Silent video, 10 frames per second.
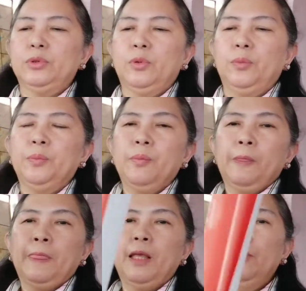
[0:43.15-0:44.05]
So,
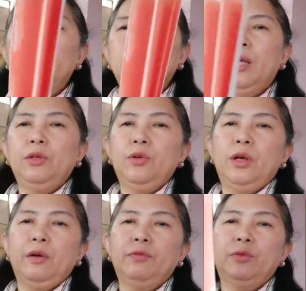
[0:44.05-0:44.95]
ganun din, you
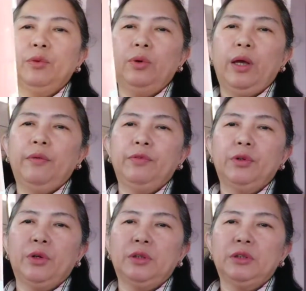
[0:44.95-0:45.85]
have to have
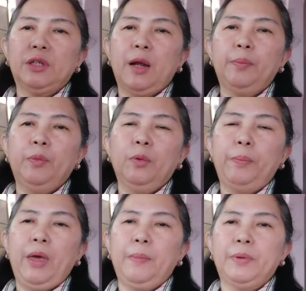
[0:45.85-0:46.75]
your scrapbook
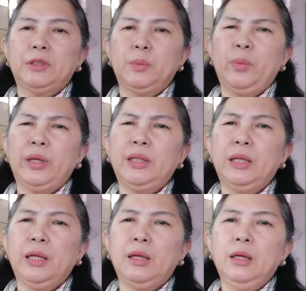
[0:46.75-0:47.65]
paper. So, pwede
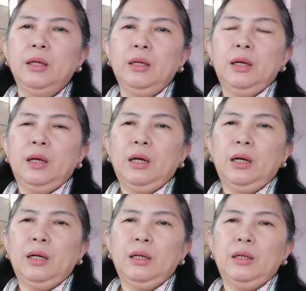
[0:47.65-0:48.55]
rin
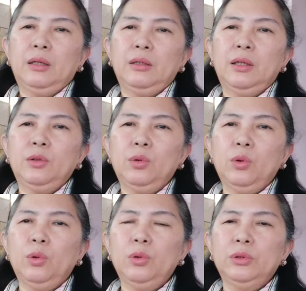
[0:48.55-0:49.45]
an
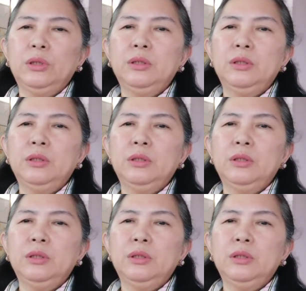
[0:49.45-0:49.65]
old